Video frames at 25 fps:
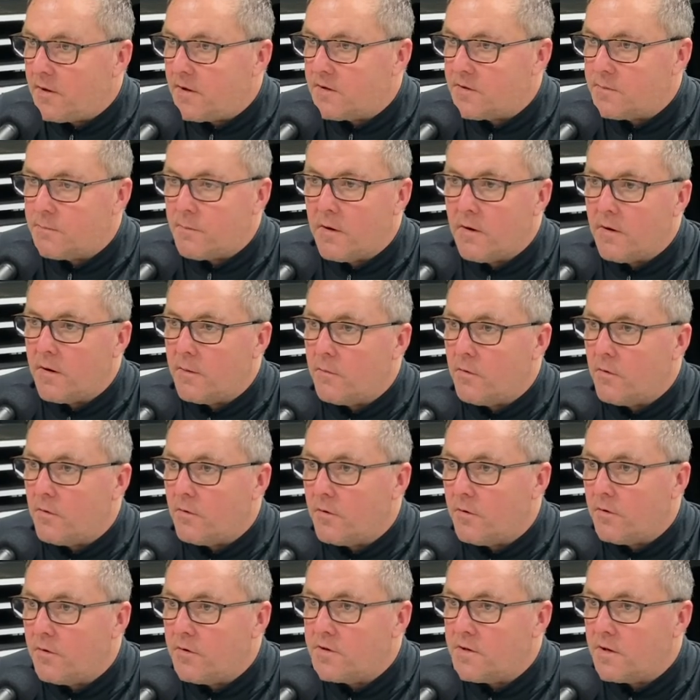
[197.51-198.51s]
because Marty
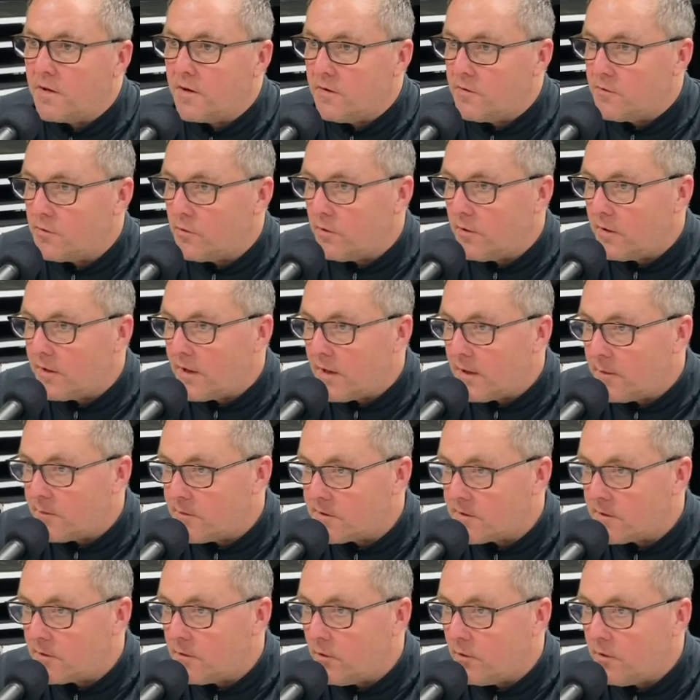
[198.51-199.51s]
Brodeur used to control a game
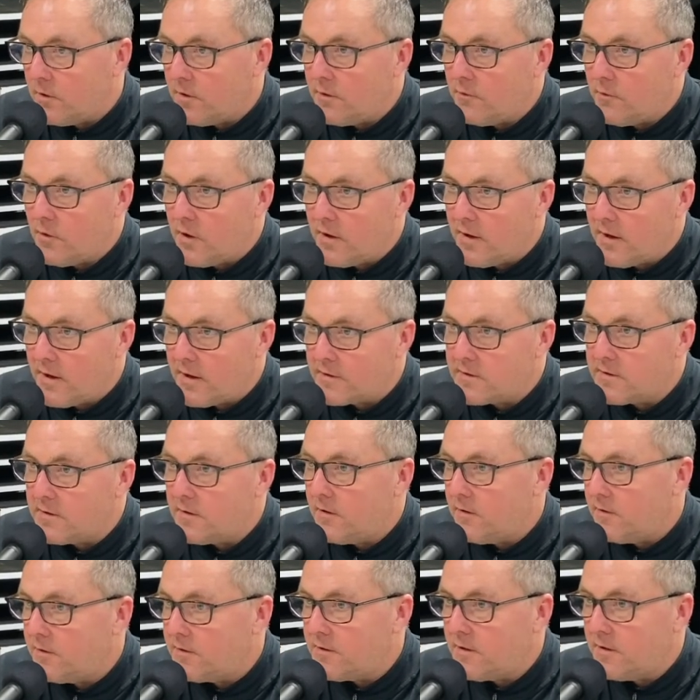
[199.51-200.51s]
as a goalie, Ron
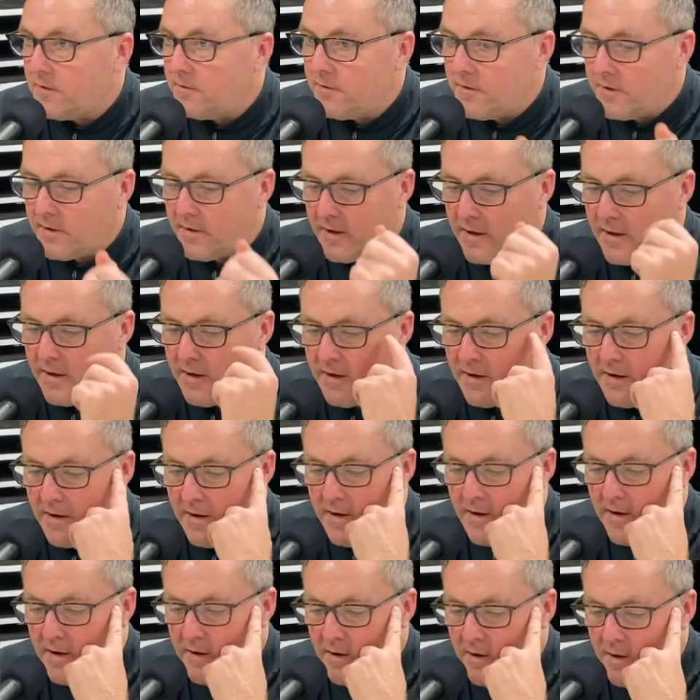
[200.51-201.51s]
Hextall and stuff like that. Yeah.
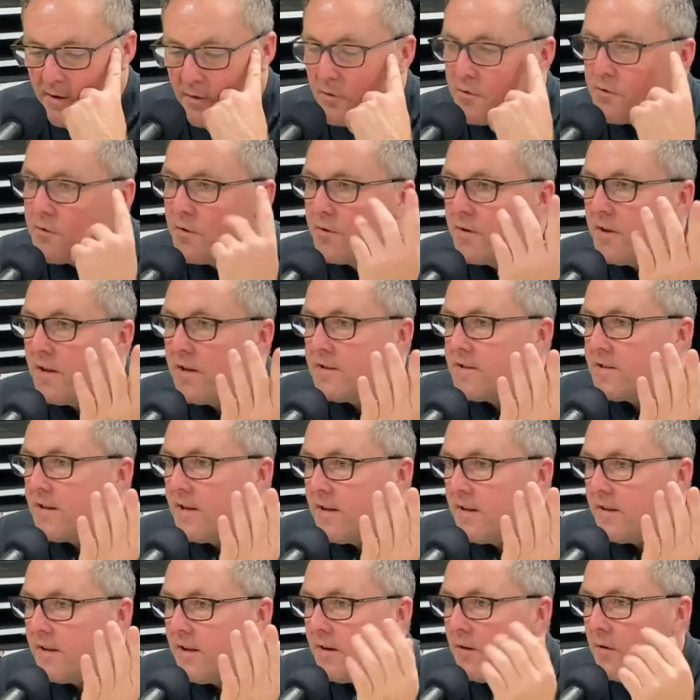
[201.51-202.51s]
And those are things
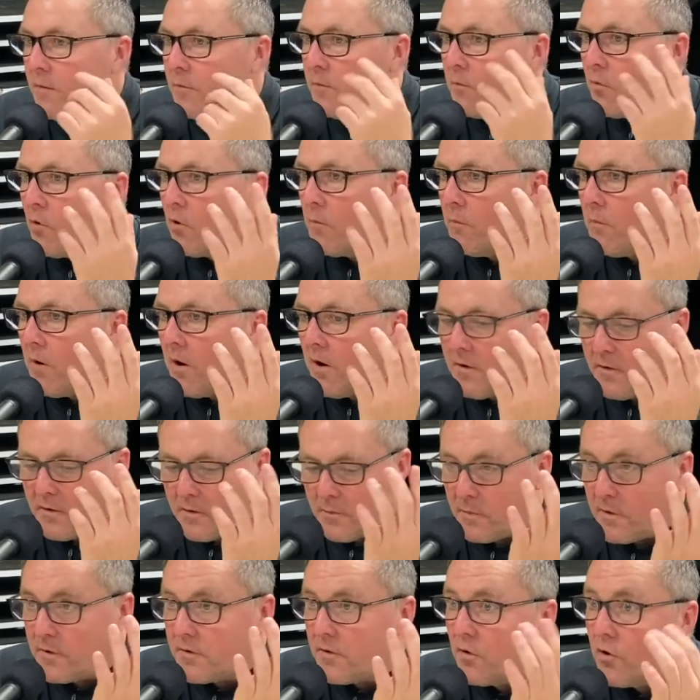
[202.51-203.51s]
that, that are more
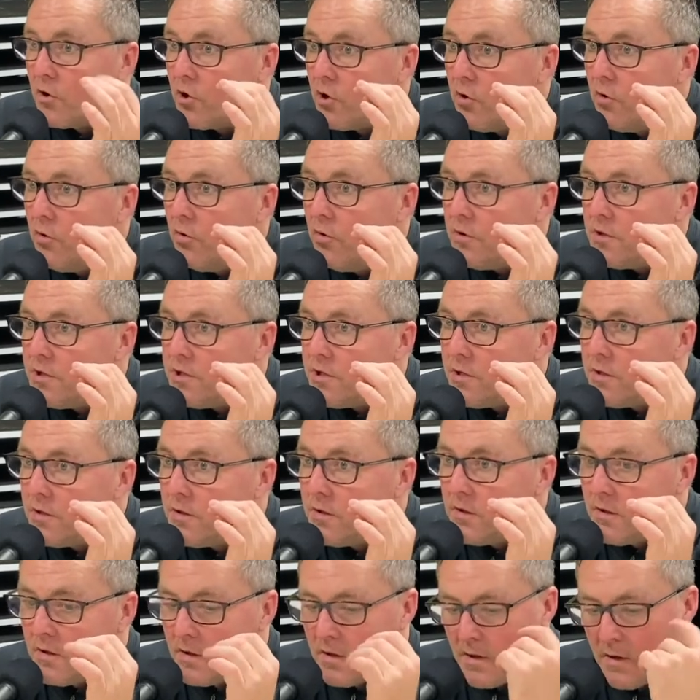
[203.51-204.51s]
modern, but they're huge.
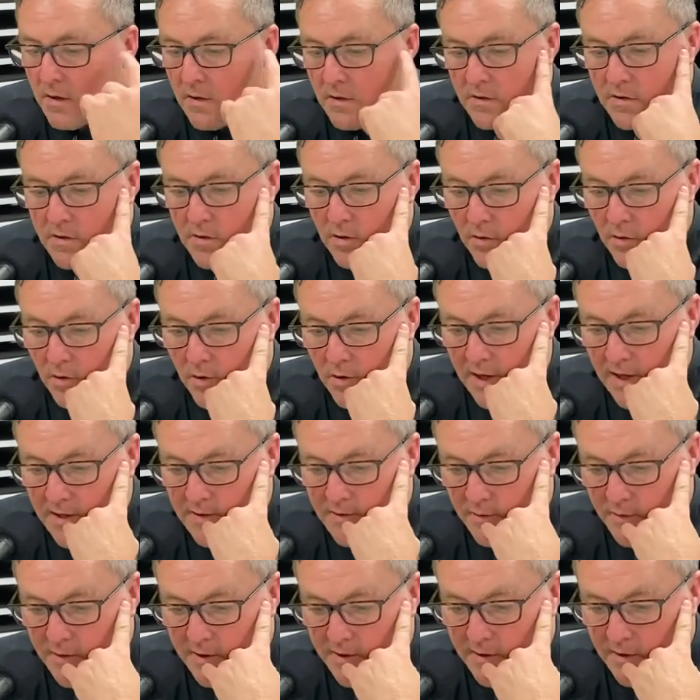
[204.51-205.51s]
Yeah. So, okay,
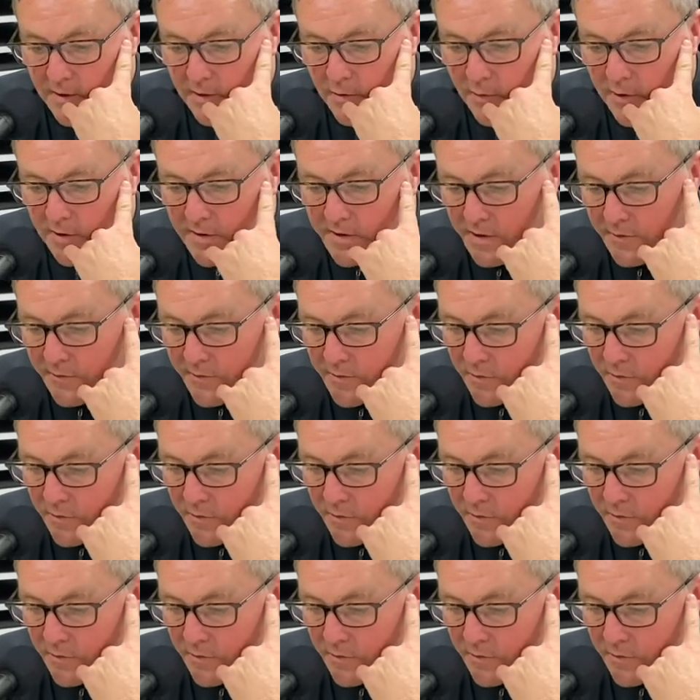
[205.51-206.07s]
so nineteen twenty-seven.